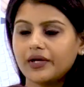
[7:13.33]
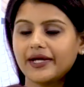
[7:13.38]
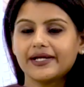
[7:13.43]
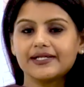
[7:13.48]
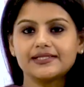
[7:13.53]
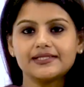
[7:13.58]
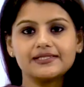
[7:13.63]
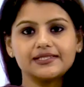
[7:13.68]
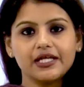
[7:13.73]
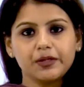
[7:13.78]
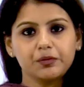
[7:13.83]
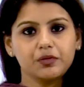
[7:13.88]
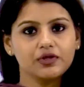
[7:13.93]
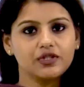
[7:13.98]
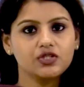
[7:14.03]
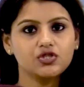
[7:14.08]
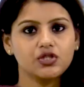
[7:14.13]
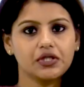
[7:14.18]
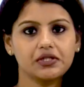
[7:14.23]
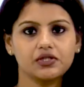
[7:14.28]
accept
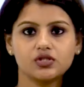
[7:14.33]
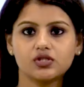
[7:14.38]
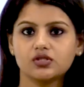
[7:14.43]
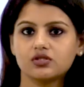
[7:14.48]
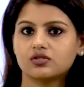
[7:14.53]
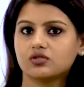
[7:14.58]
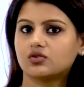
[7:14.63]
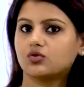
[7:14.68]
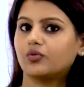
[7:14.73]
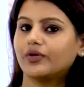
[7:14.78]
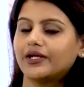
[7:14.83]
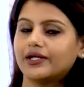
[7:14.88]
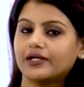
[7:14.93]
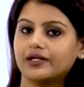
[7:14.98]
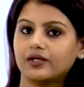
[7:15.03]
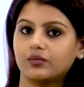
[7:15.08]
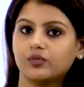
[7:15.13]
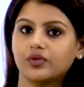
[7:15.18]
the changes quickly,